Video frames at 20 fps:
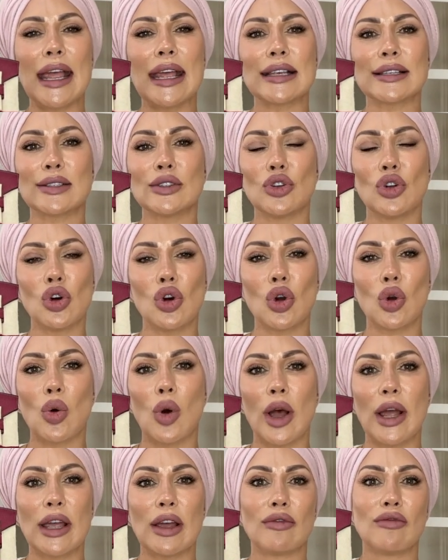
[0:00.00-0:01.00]
It's not
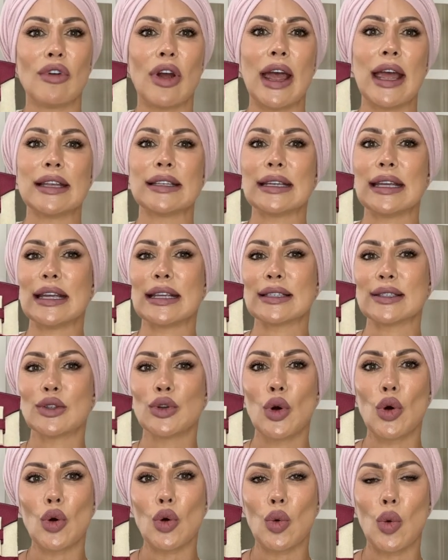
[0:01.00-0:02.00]
quite red, it's
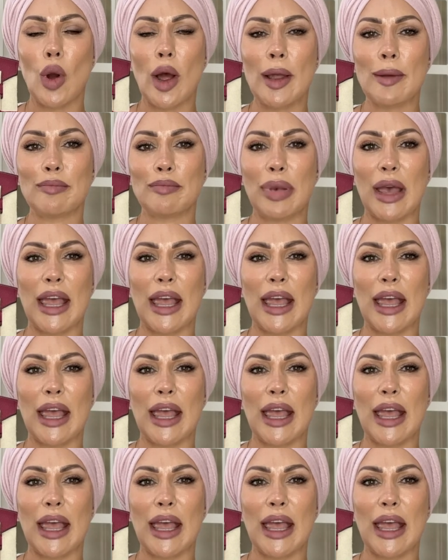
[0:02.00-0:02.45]
not quite